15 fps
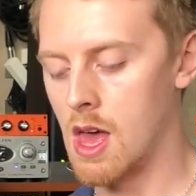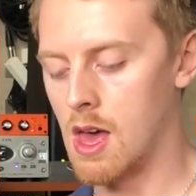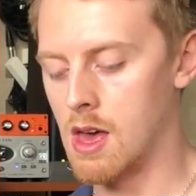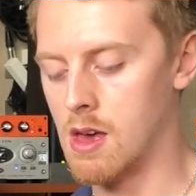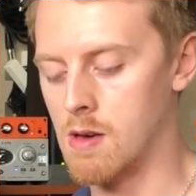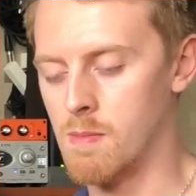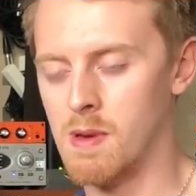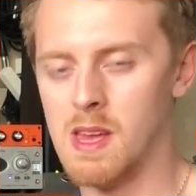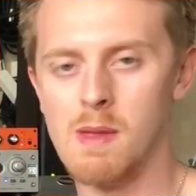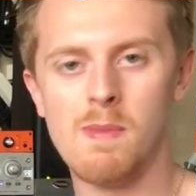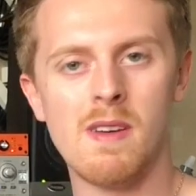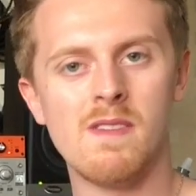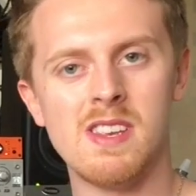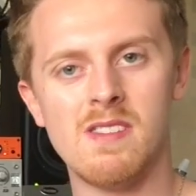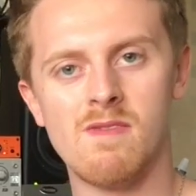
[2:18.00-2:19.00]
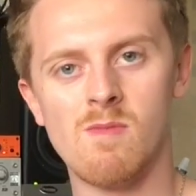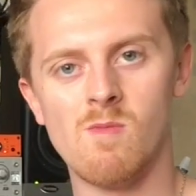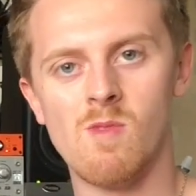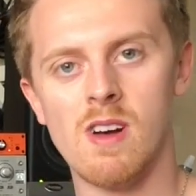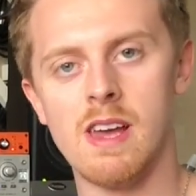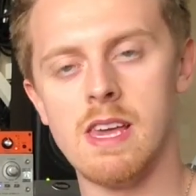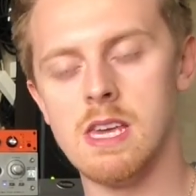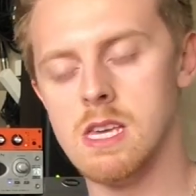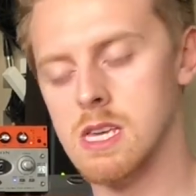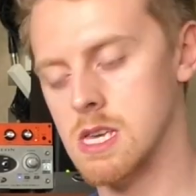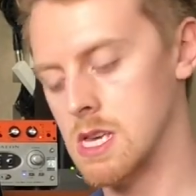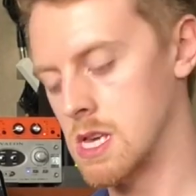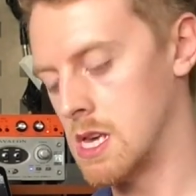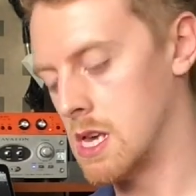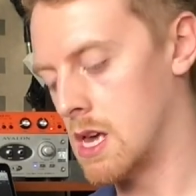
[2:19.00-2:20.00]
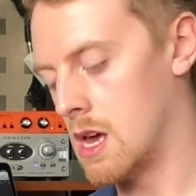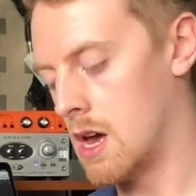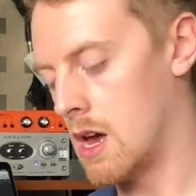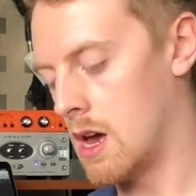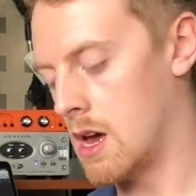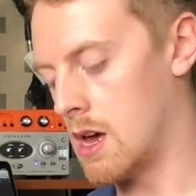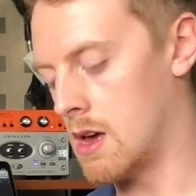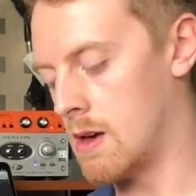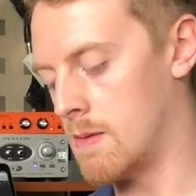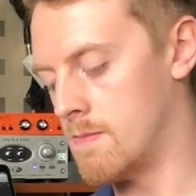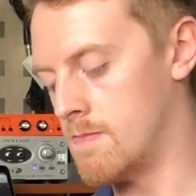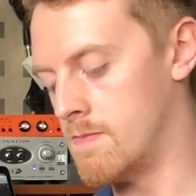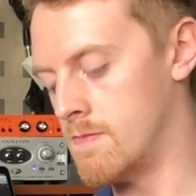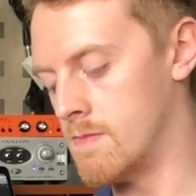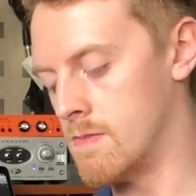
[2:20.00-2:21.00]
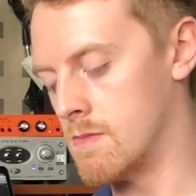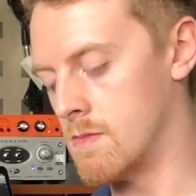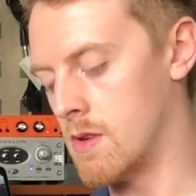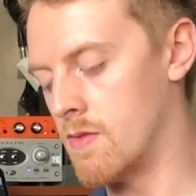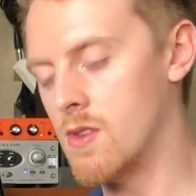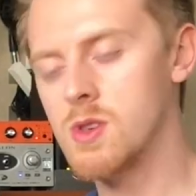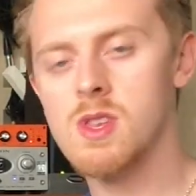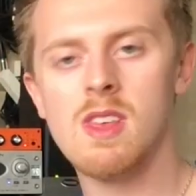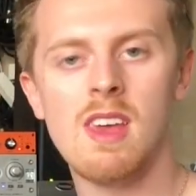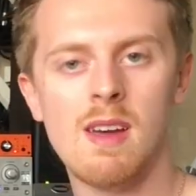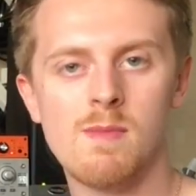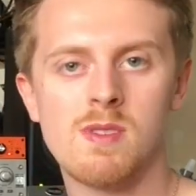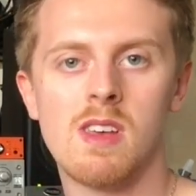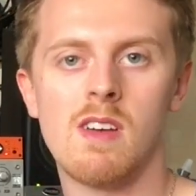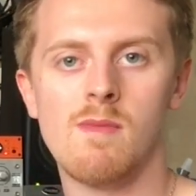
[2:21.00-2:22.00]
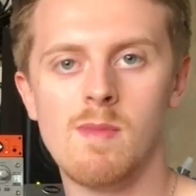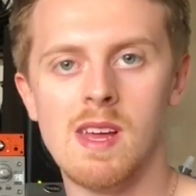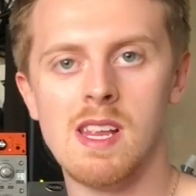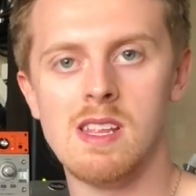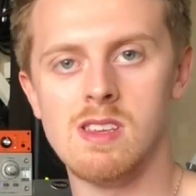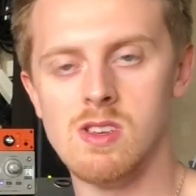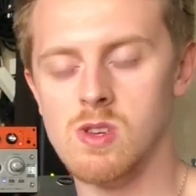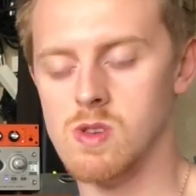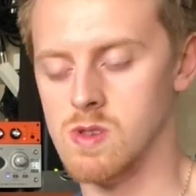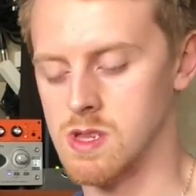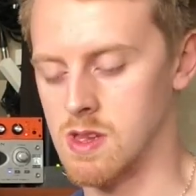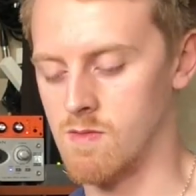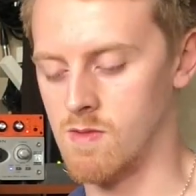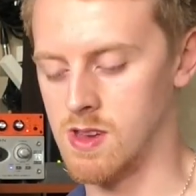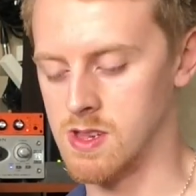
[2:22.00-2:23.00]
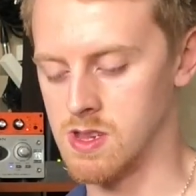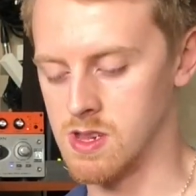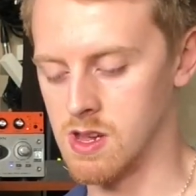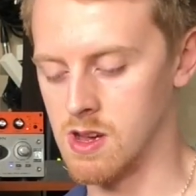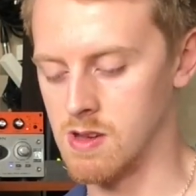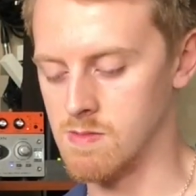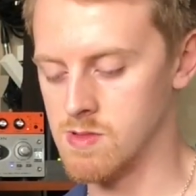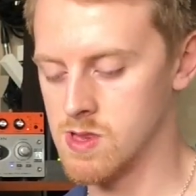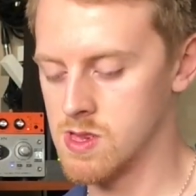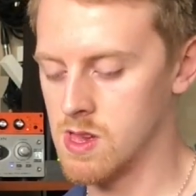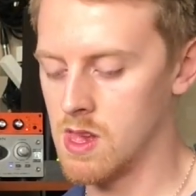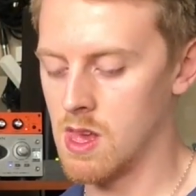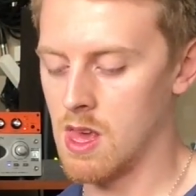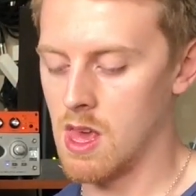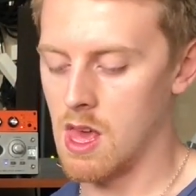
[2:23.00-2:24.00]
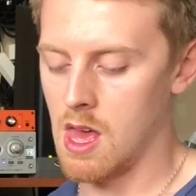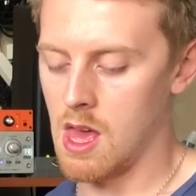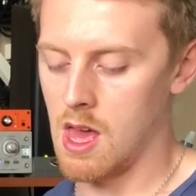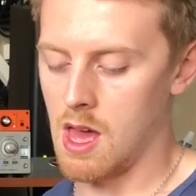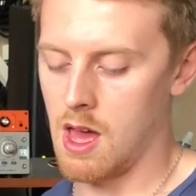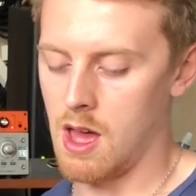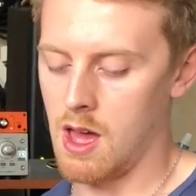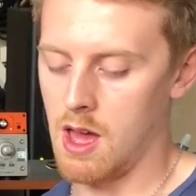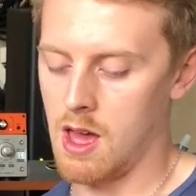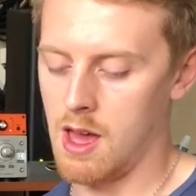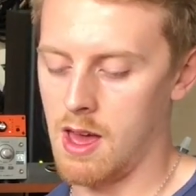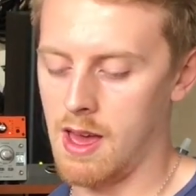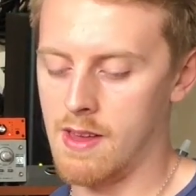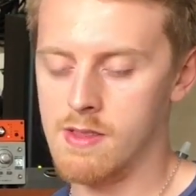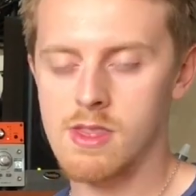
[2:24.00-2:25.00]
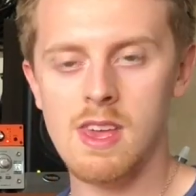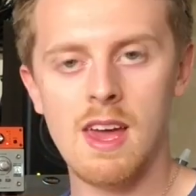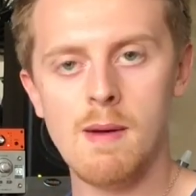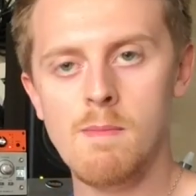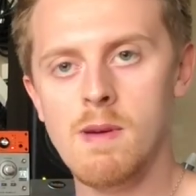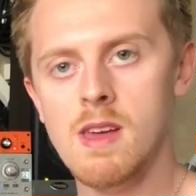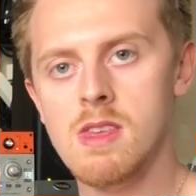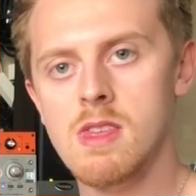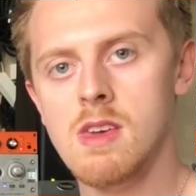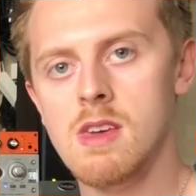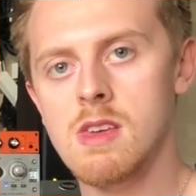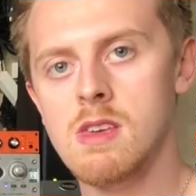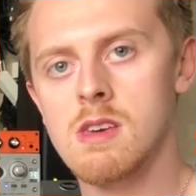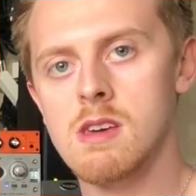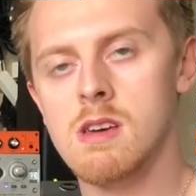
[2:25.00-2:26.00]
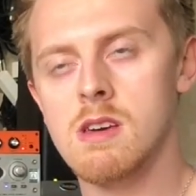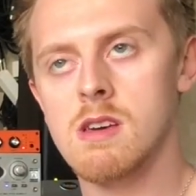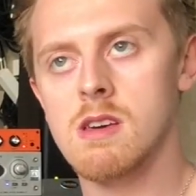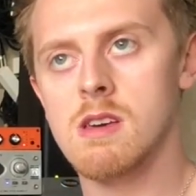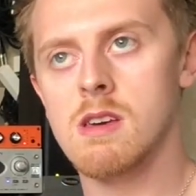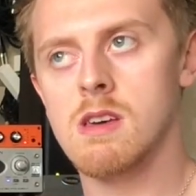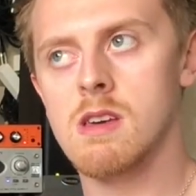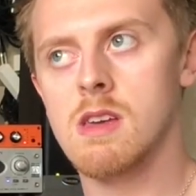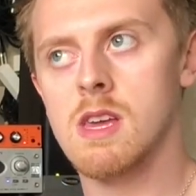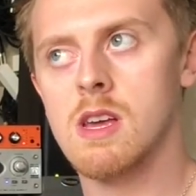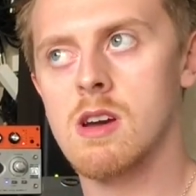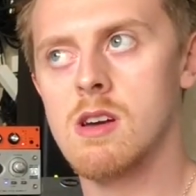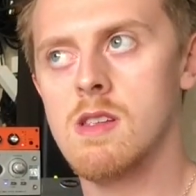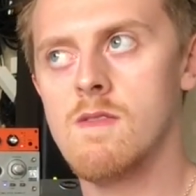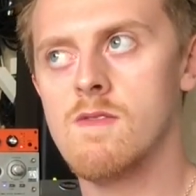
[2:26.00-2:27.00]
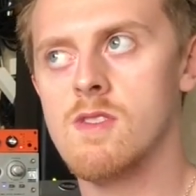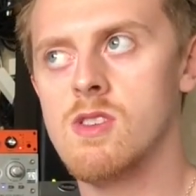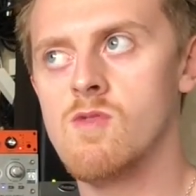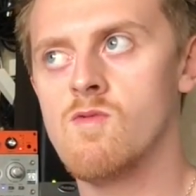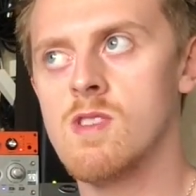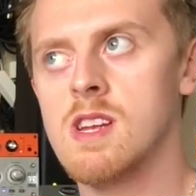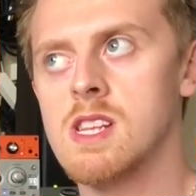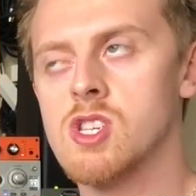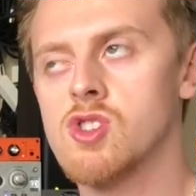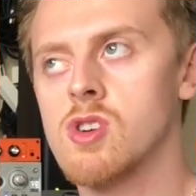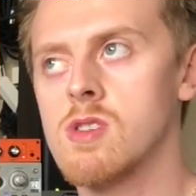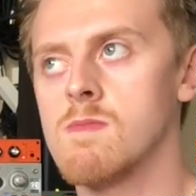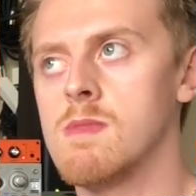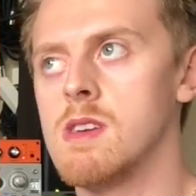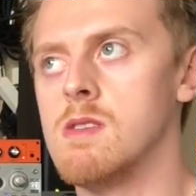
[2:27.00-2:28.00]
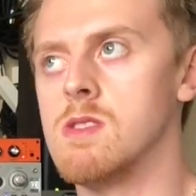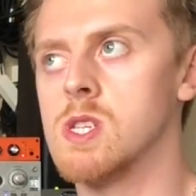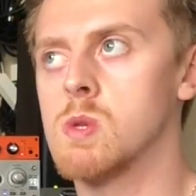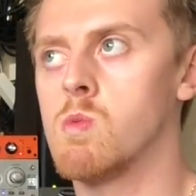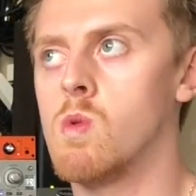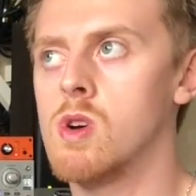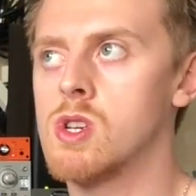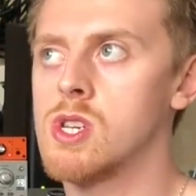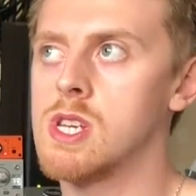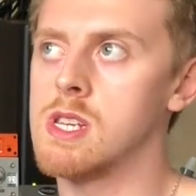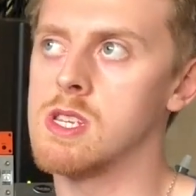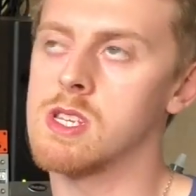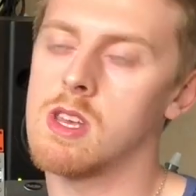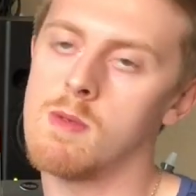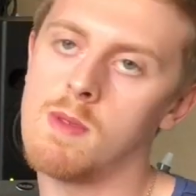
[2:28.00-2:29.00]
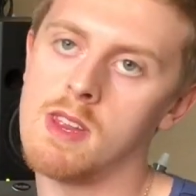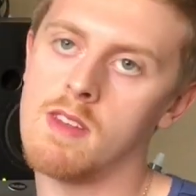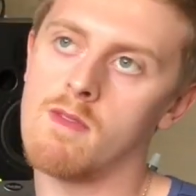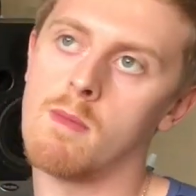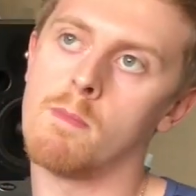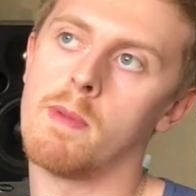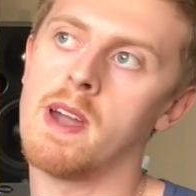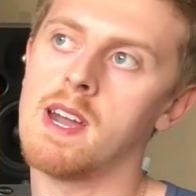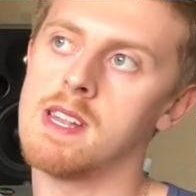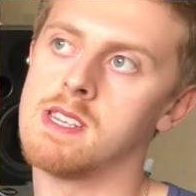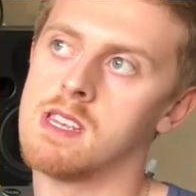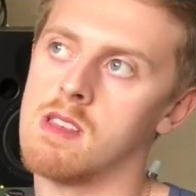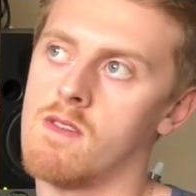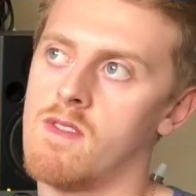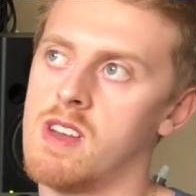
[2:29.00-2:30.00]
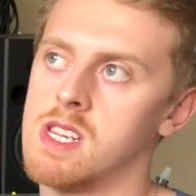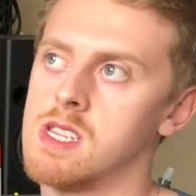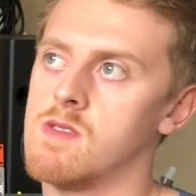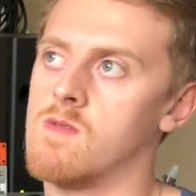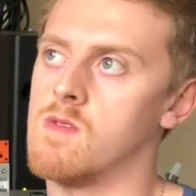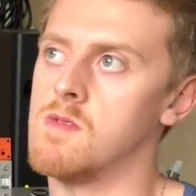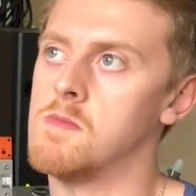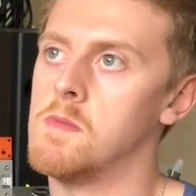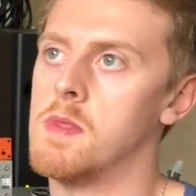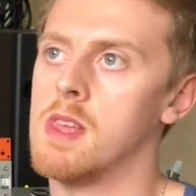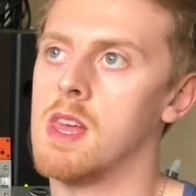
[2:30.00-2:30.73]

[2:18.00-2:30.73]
but in a bit of a different way. And those are the amps that I've mainly used in recent times. And the Ampeg thing, it kind of really struck me just watching so many different bands at the festival.